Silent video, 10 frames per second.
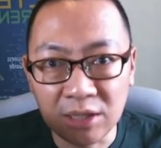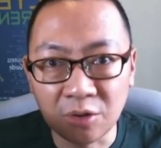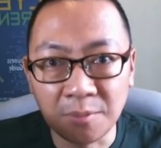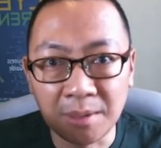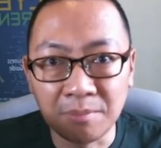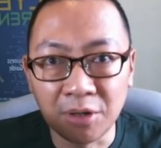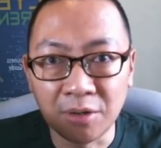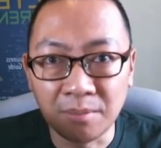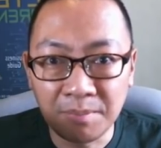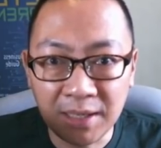to remember
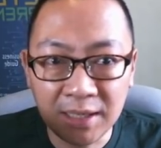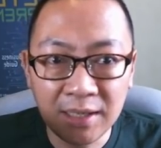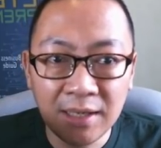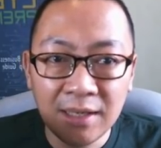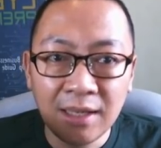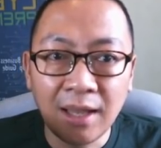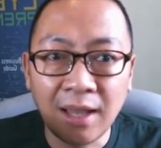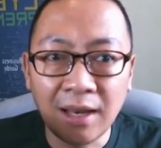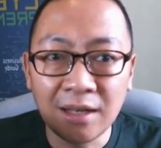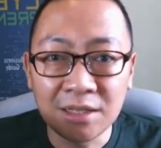your PIN.
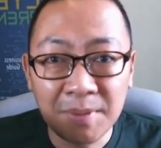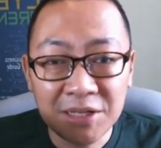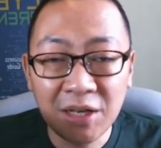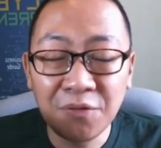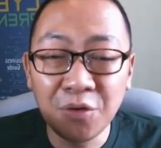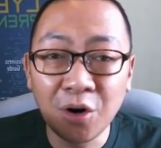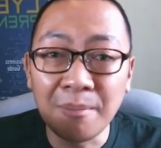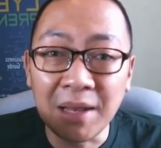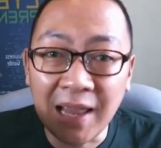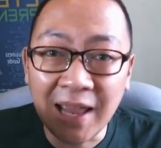And especially if you're a
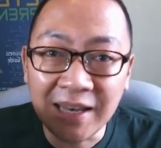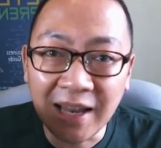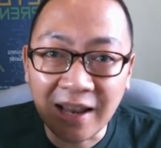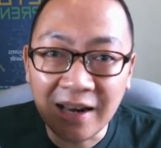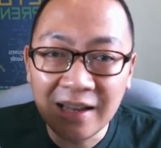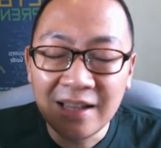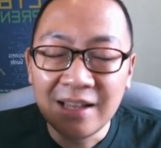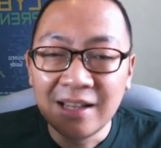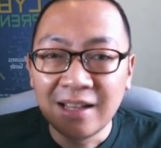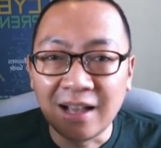millennial,
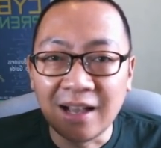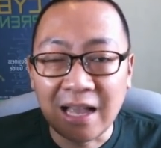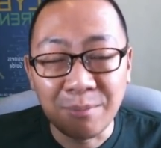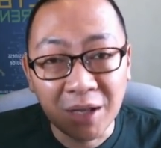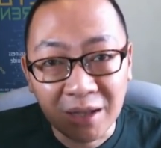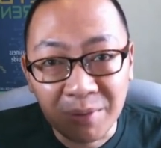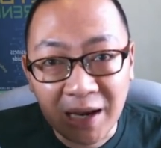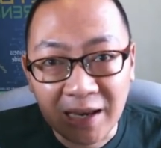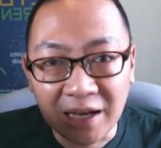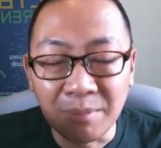I'm not a
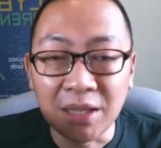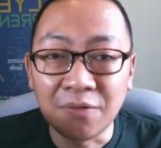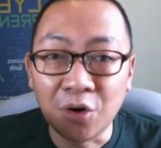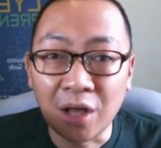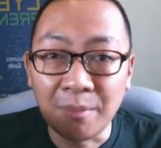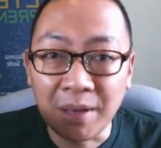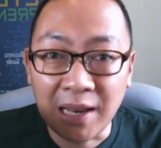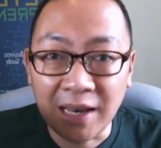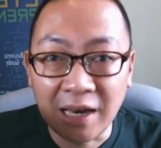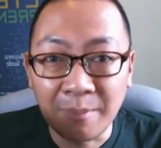millennial, but if you're a
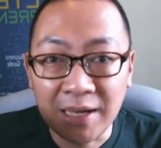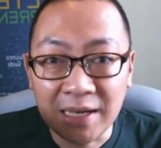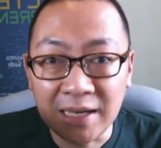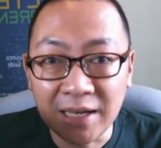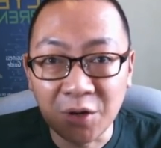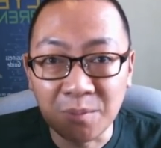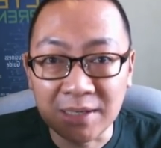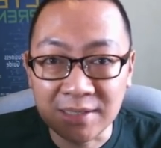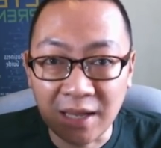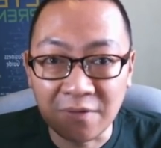millennial na mahilig kayo
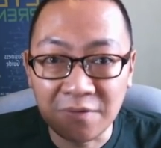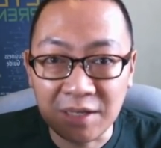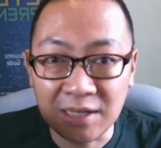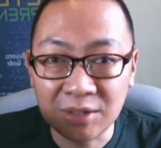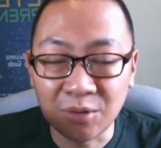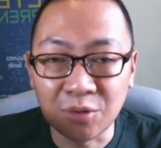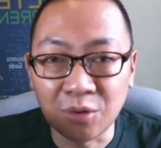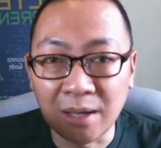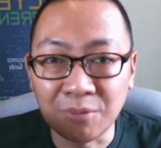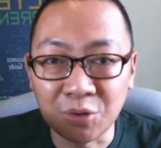mag-selfie,
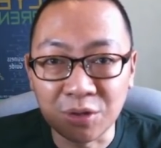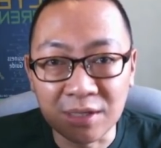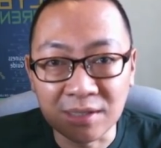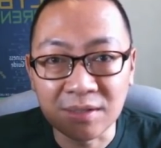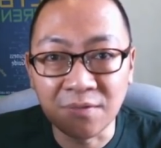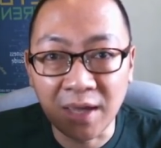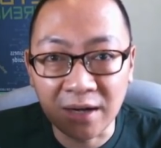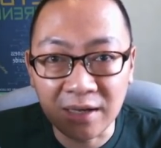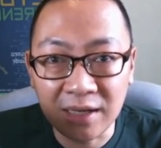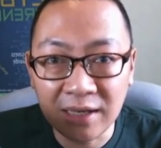so I'm sure this is
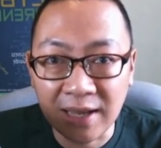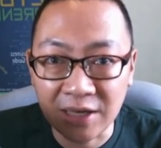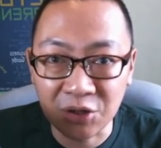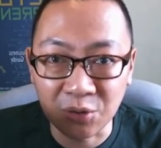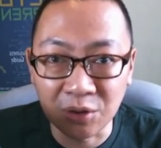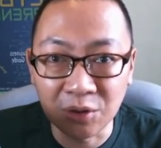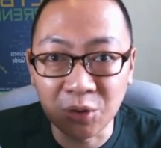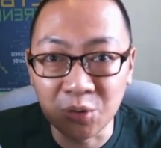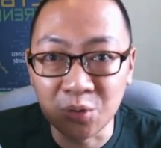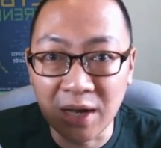very natural to
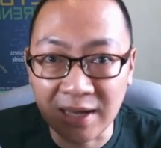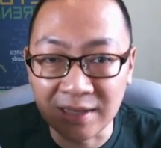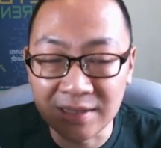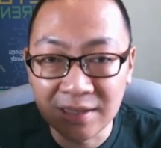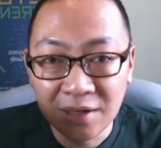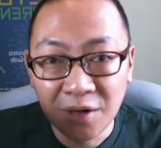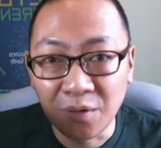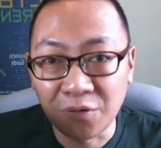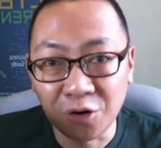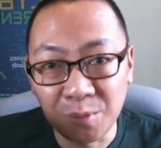you guys.
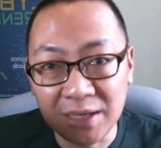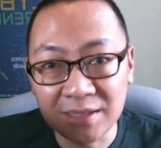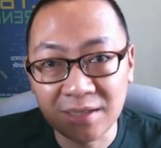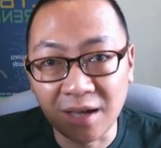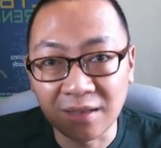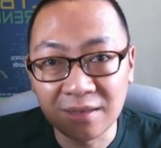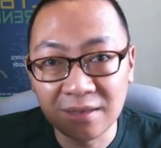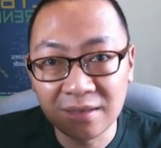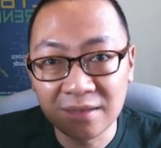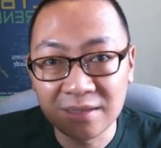But for me, it's
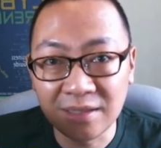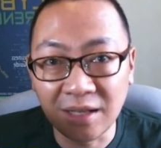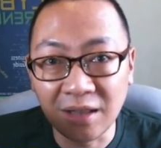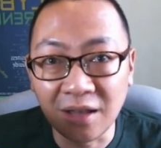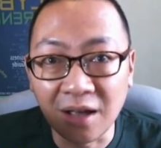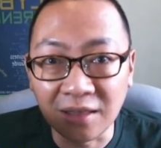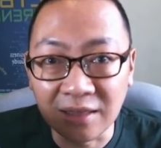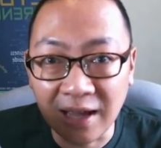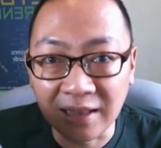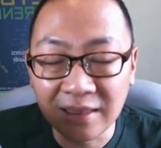still not
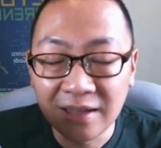that